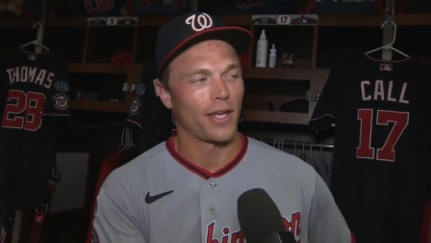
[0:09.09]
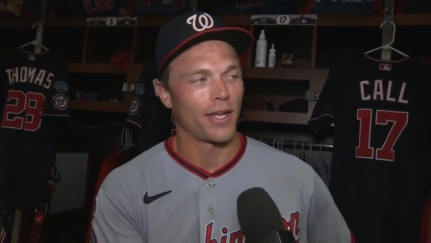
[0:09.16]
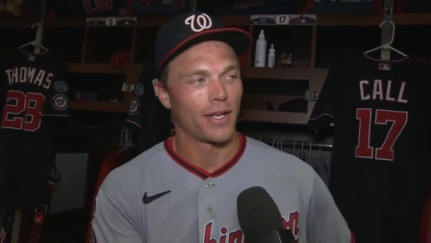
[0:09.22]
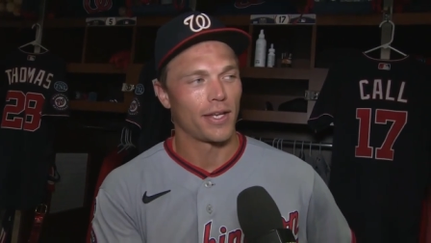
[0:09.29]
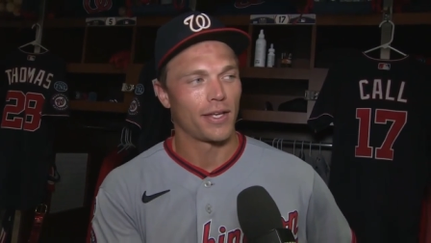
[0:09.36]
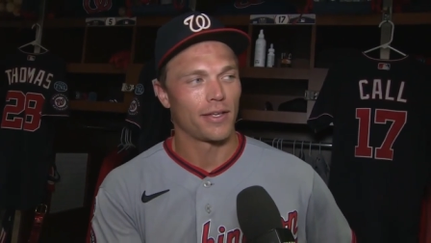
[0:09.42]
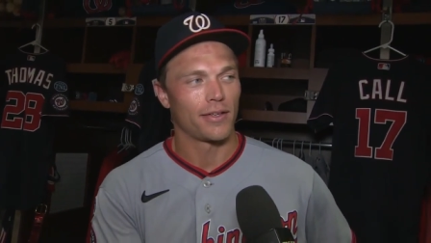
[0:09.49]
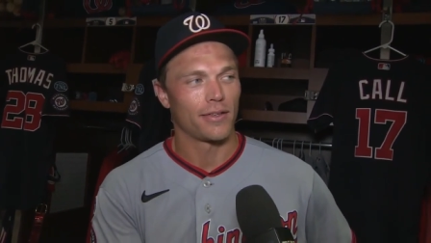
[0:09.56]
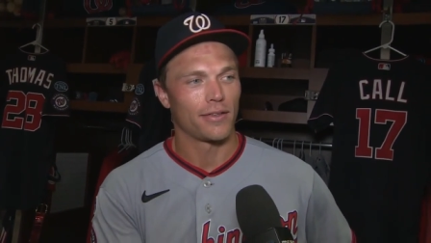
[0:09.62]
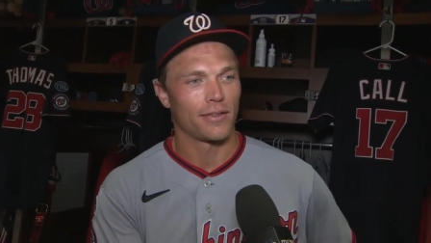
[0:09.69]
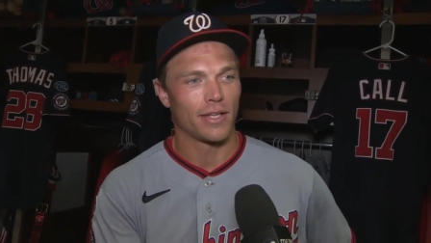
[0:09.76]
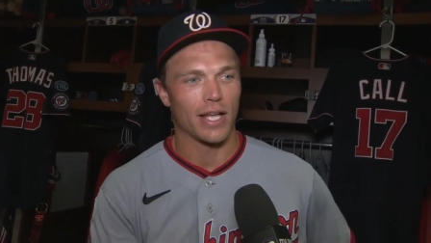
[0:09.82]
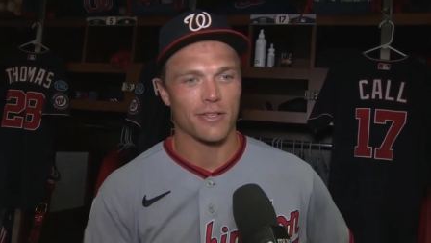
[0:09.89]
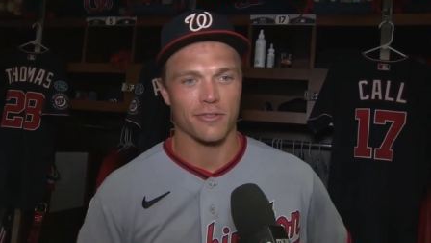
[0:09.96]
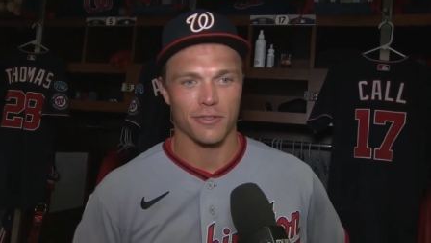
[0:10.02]
hit it,
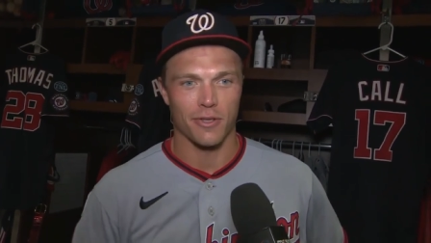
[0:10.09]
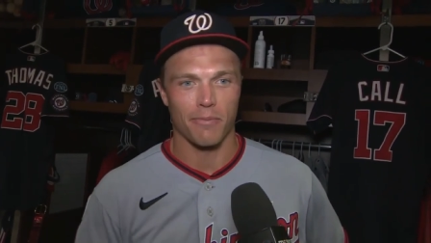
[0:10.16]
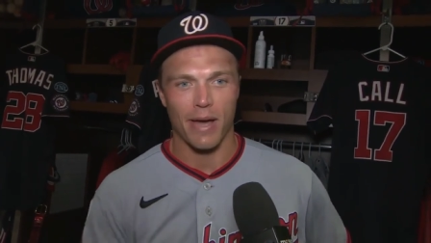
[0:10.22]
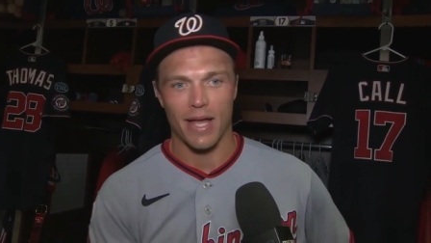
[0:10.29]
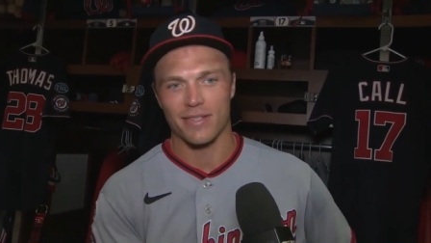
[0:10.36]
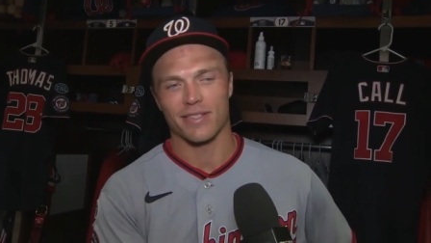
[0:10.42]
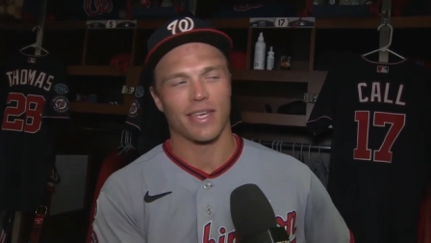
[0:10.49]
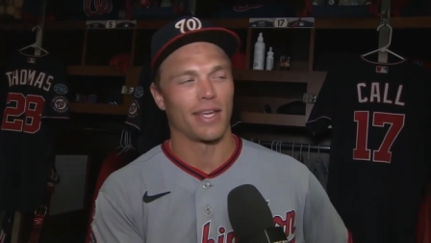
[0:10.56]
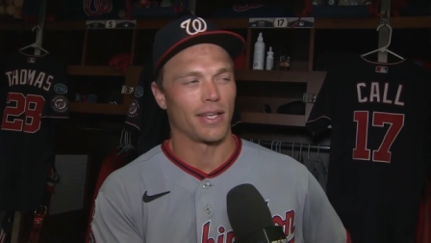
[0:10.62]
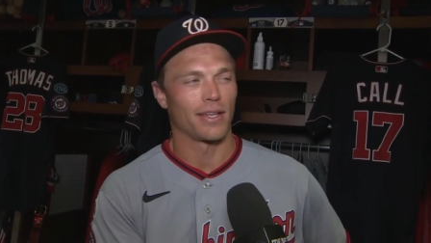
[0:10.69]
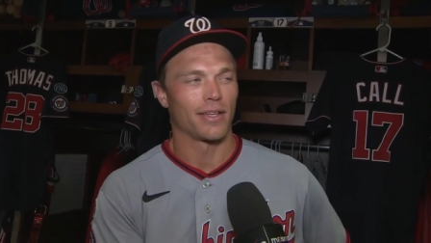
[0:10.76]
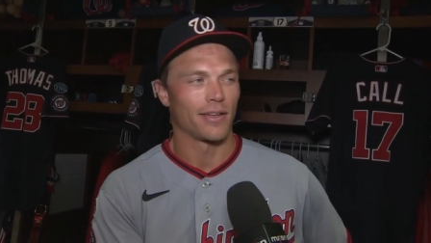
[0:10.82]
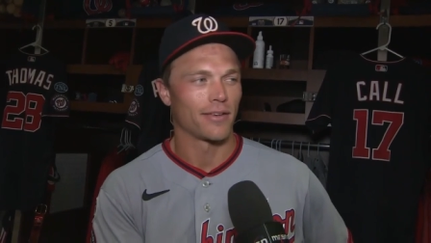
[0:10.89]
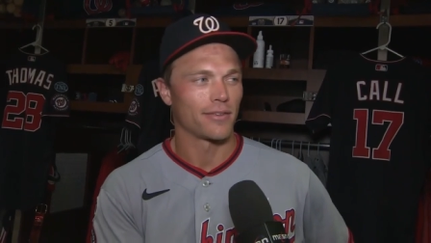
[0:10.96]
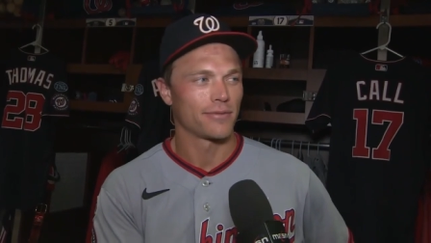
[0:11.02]
that's the bat's getting
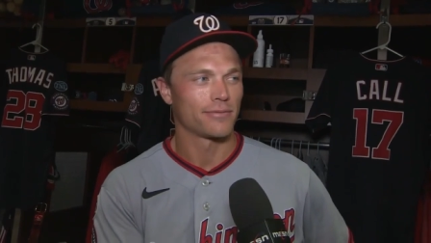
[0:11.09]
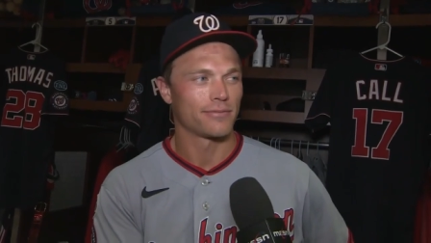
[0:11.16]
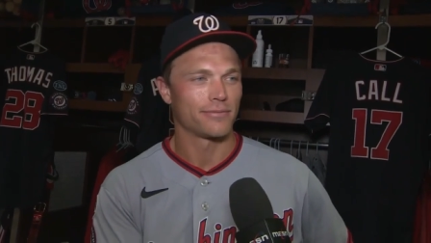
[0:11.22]
there.